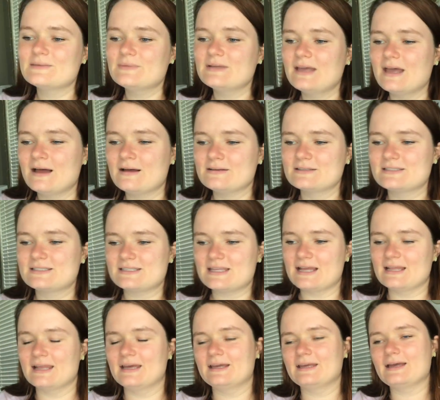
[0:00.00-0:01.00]
Something else
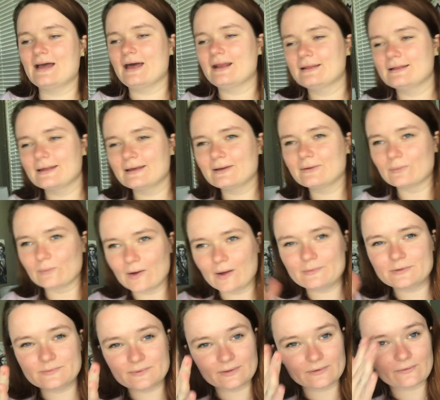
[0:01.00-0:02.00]
that like kind of like
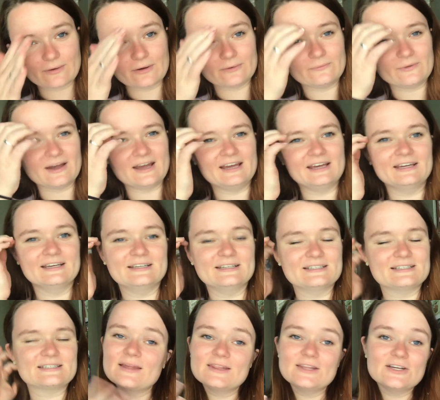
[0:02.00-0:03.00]
rubbed me the wrong way
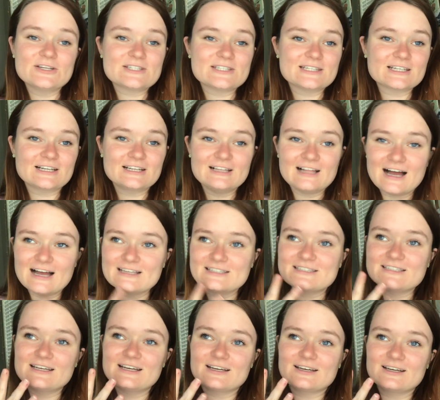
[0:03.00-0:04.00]
is there's the
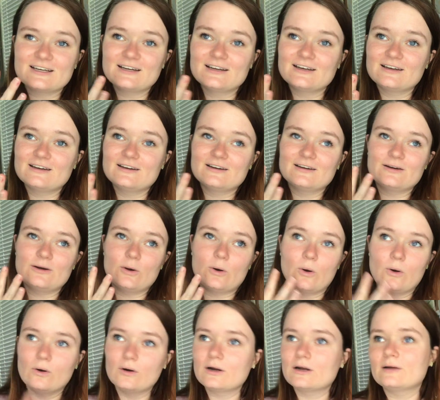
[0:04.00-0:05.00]
classic
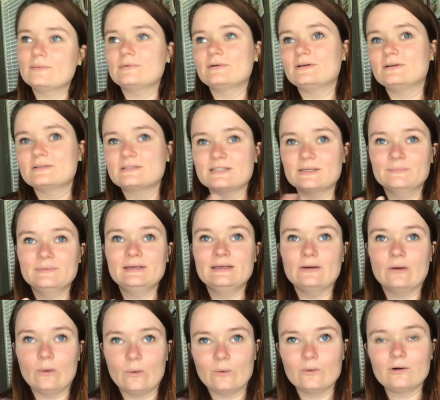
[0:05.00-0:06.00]
horrible to me
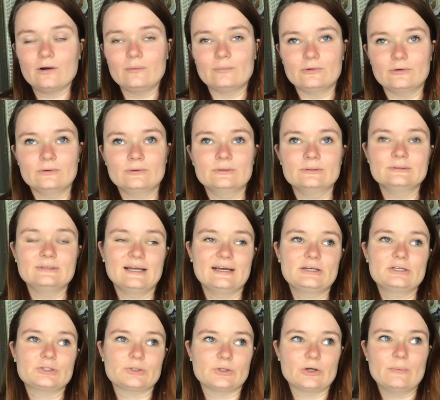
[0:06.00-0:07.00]
horrible
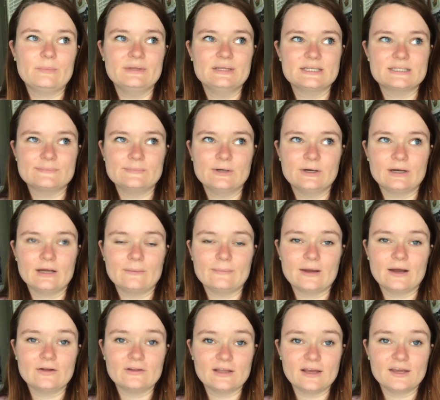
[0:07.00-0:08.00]
like trope in this book
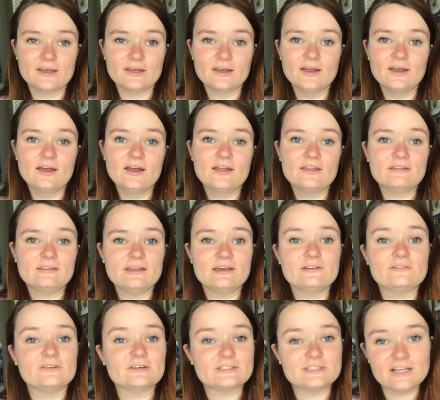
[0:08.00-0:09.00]
about like the
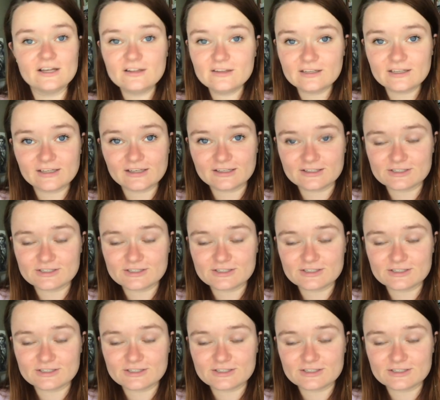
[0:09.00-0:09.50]
infertility